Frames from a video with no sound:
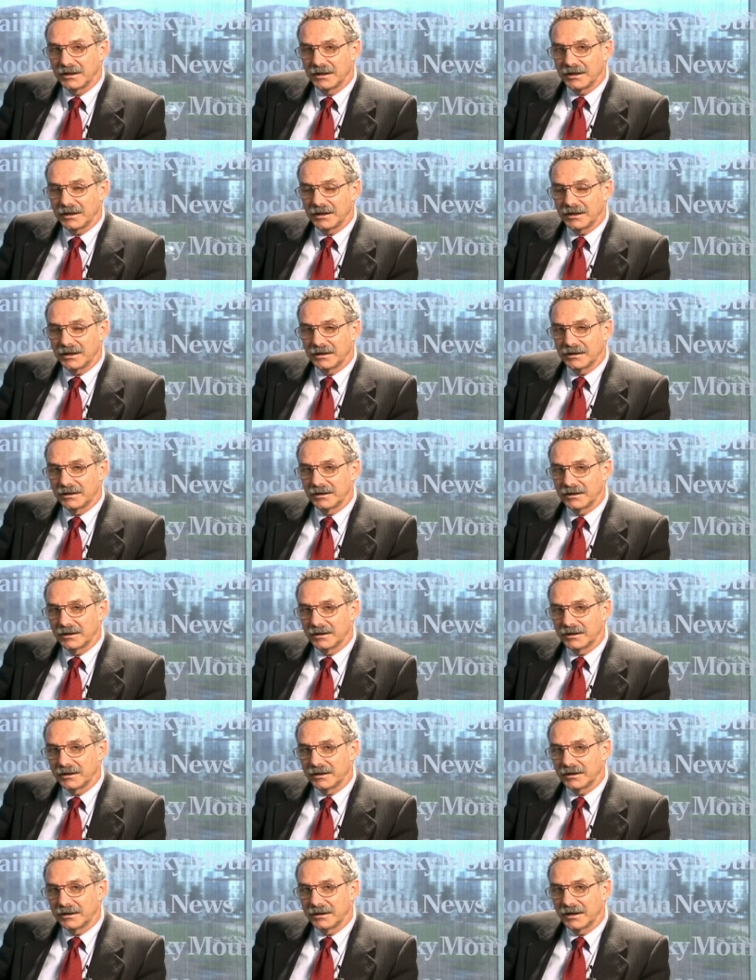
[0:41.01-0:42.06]
in, uh, in
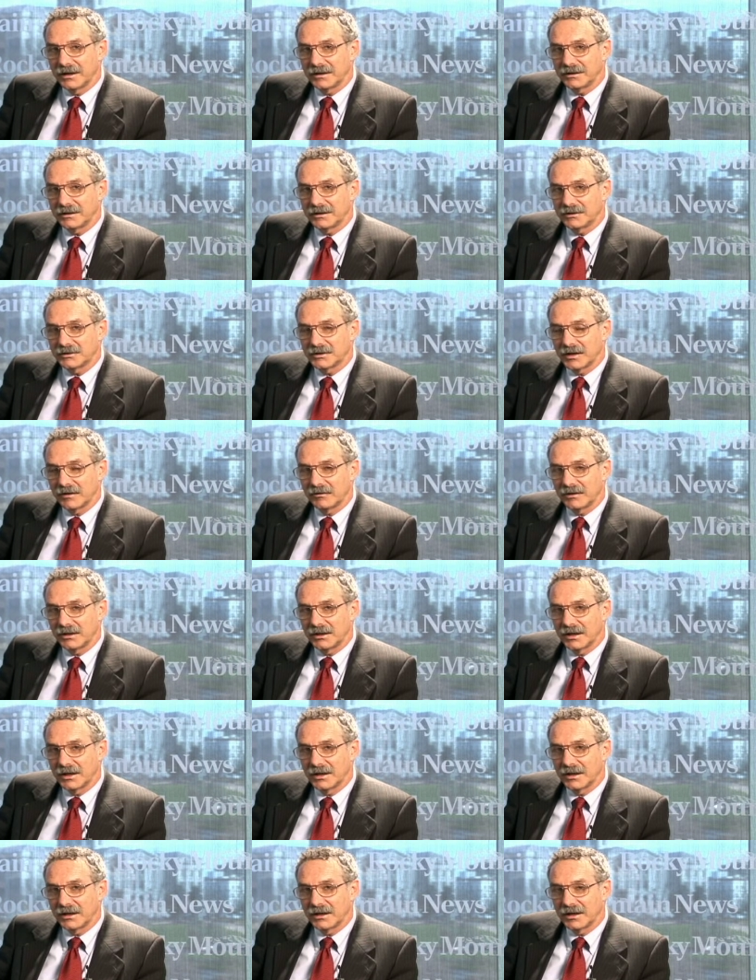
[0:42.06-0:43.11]

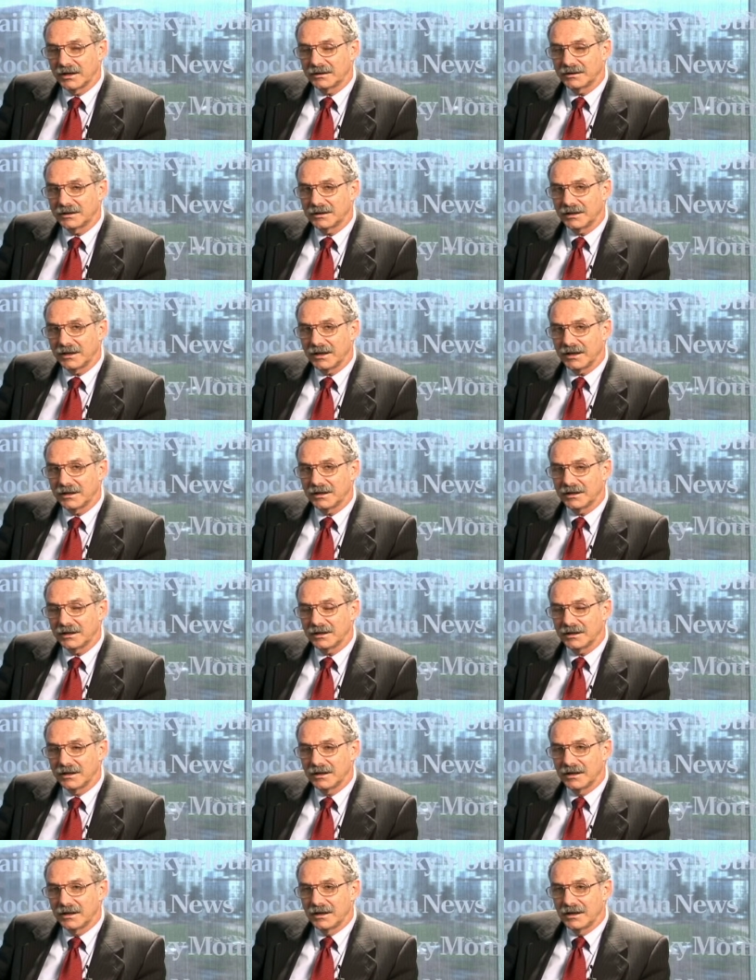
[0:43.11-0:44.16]
1979 and 1980.
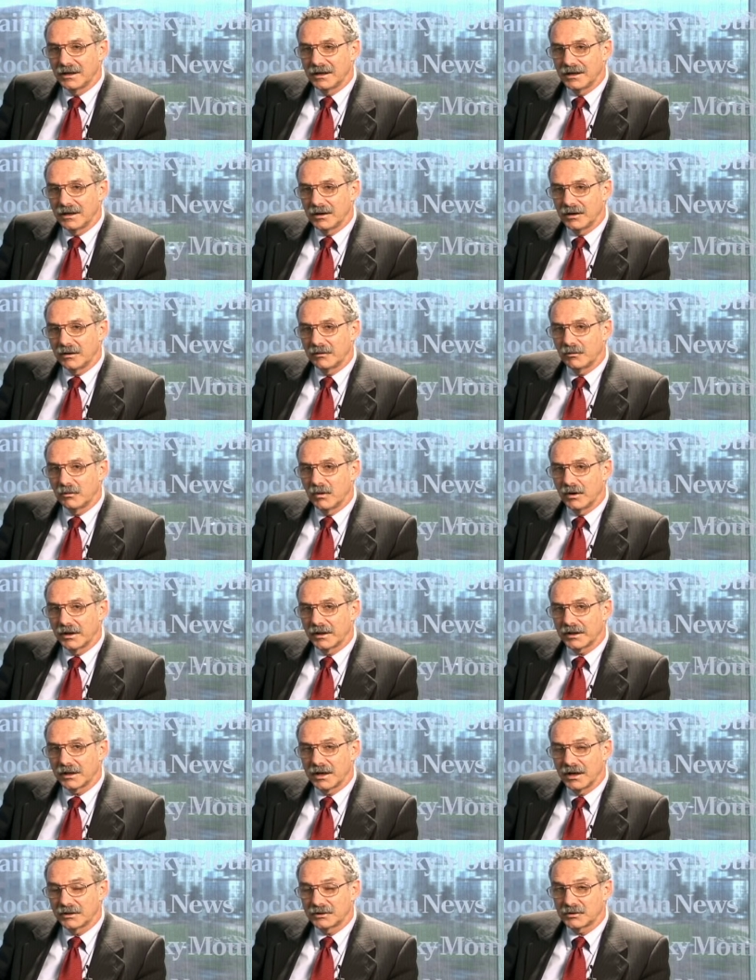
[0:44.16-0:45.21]
Uh, one of the
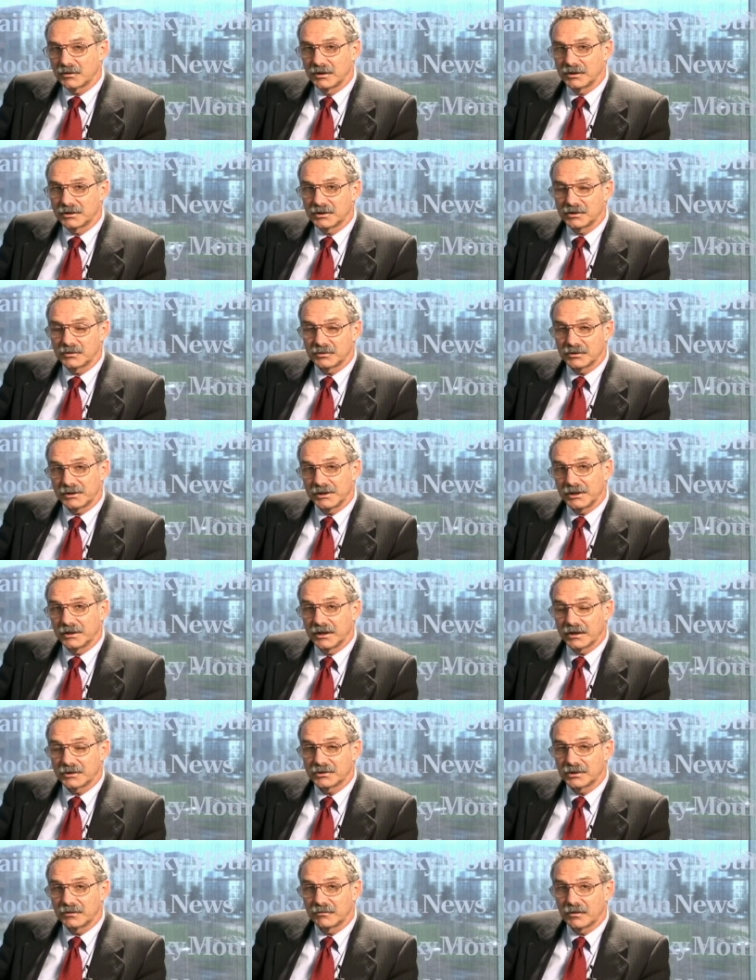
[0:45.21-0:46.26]
consequences was the
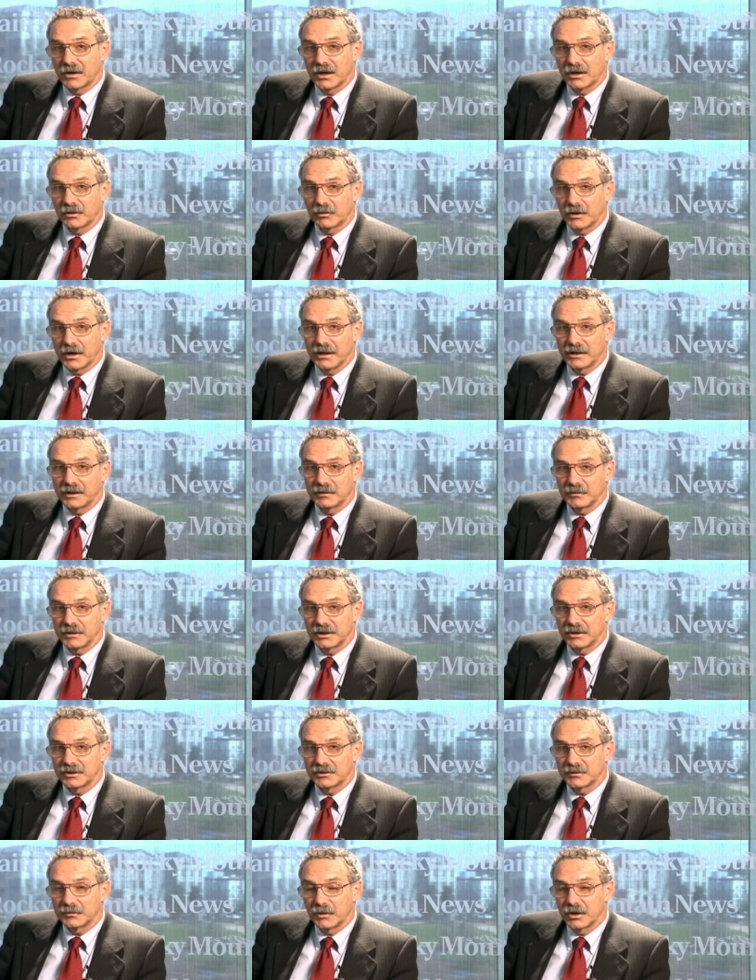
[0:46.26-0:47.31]
election of Ronald Reagan
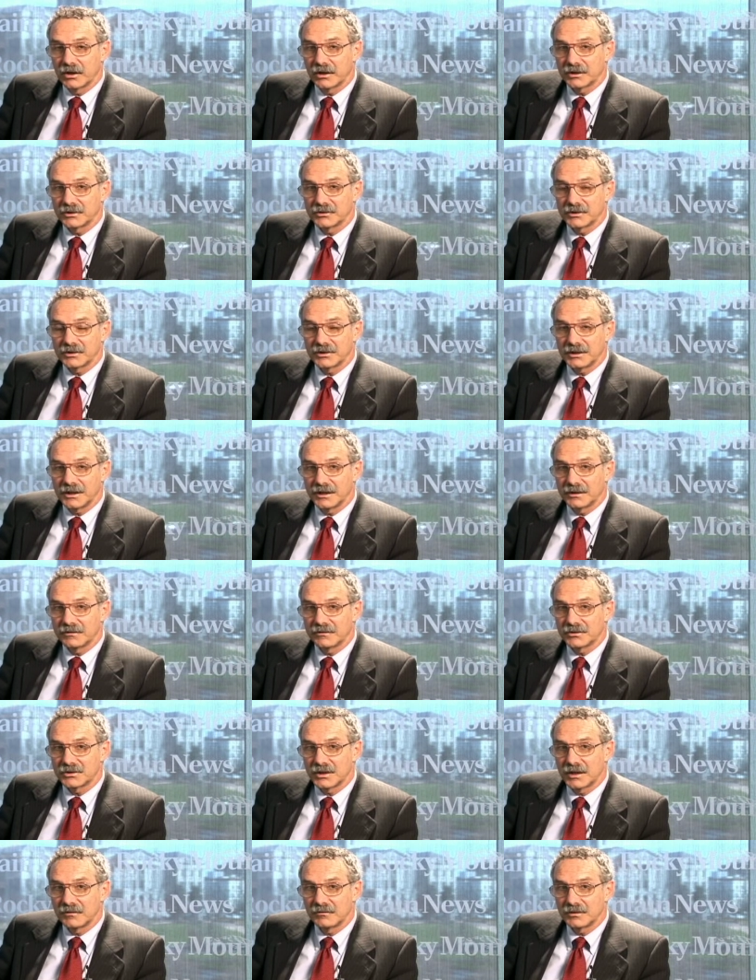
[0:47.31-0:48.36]
because Americans at the end of the
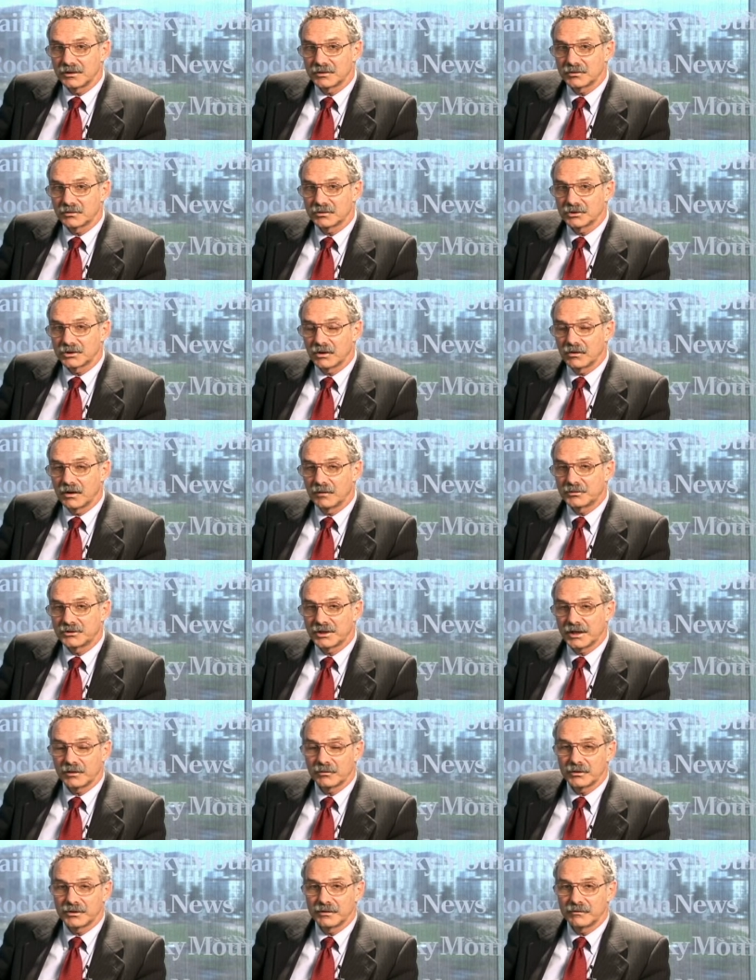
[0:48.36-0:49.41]
70s were so
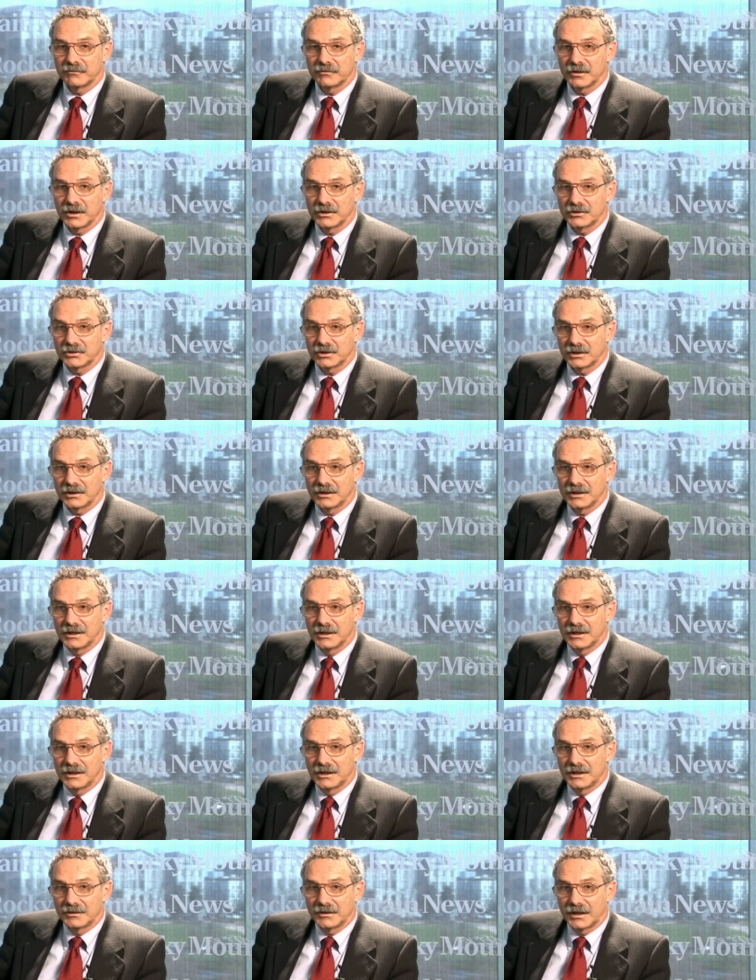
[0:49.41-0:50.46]
upset with inflation
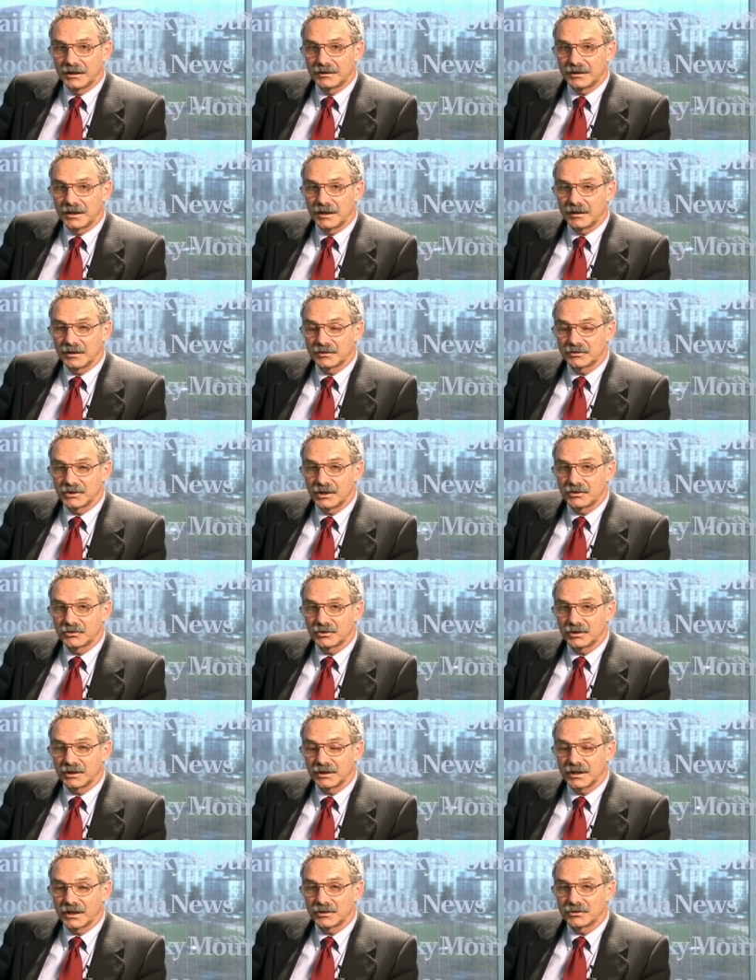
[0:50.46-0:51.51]
that they
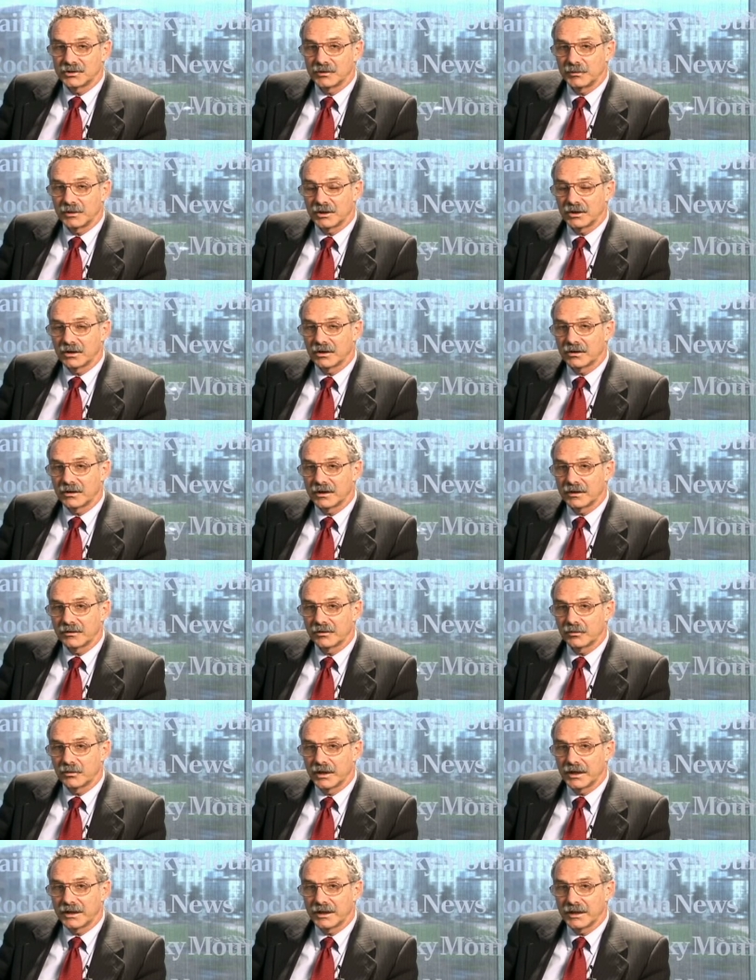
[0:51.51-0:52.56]
essentially kicked Jimmy Carter out of the
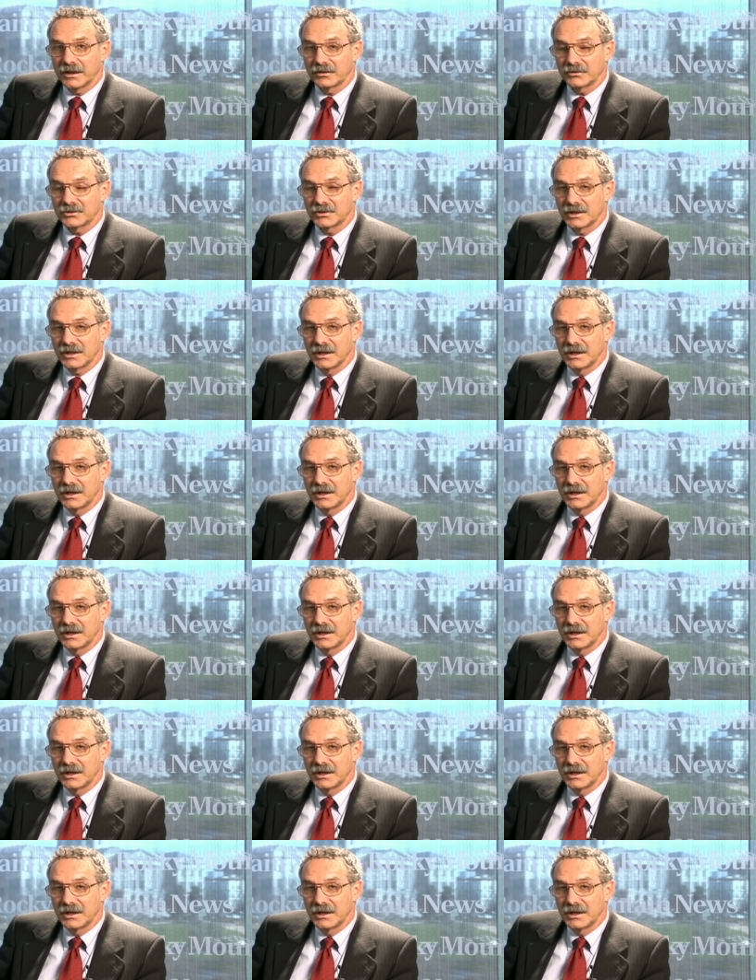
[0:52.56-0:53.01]
White House.